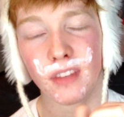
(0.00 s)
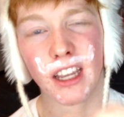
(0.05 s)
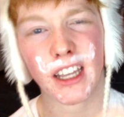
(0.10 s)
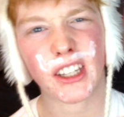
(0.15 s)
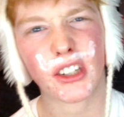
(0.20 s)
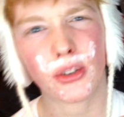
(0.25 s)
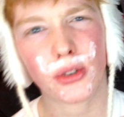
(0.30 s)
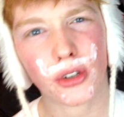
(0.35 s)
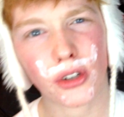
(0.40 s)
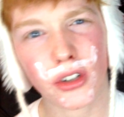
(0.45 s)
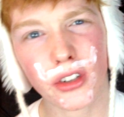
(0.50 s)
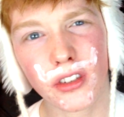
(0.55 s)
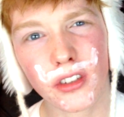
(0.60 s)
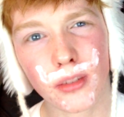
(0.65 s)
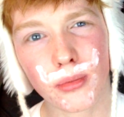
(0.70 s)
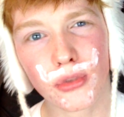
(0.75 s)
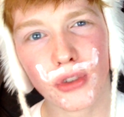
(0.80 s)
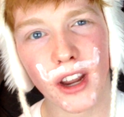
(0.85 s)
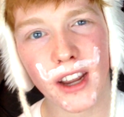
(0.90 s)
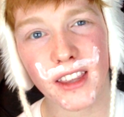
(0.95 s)
and you could
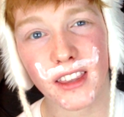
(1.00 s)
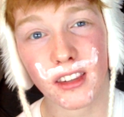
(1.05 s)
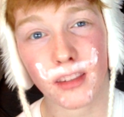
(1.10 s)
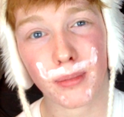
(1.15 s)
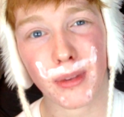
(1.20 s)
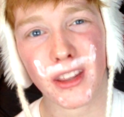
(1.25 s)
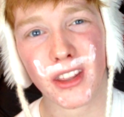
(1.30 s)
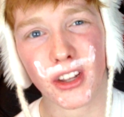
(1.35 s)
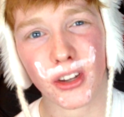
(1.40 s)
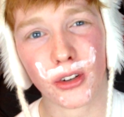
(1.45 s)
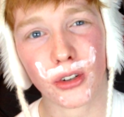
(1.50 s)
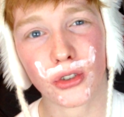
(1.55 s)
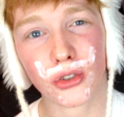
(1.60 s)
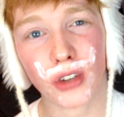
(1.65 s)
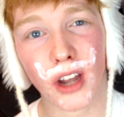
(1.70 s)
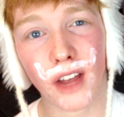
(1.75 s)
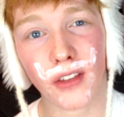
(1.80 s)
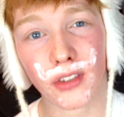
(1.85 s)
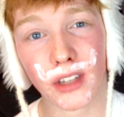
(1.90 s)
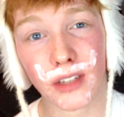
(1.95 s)
subtract the speed that you're
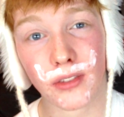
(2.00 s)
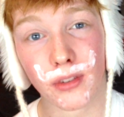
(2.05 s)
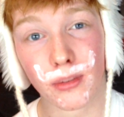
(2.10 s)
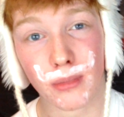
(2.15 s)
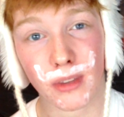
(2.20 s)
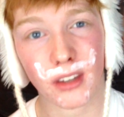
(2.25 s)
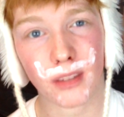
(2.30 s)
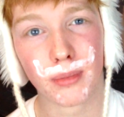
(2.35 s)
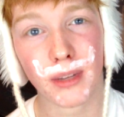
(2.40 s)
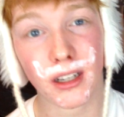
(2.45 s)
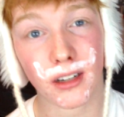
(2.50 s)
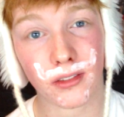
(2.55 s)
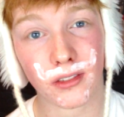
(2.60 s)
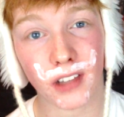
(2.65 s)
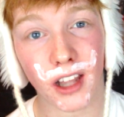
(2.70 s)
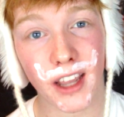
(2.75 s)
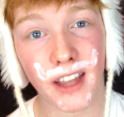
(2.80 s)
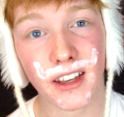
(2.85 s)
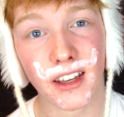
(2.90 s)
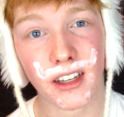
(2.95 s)
traveling from the speed of
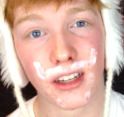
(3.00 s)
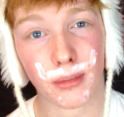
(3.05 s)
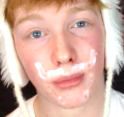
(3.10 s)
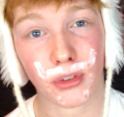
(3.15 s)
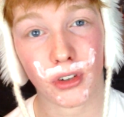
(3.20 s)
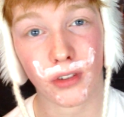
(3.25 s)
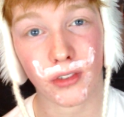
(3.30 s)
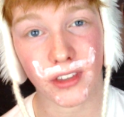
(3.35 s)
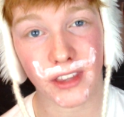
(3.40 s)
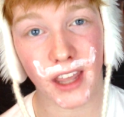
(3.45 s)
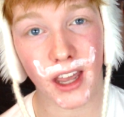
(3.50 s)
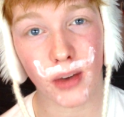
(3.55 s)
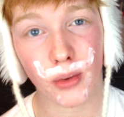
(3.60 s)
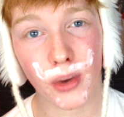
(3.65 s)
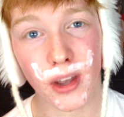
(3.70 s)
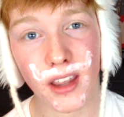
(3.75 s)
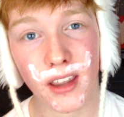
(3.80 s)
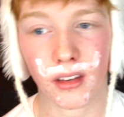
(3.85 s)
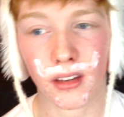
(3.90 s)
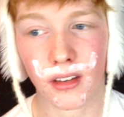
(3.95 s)
light and observe it that way,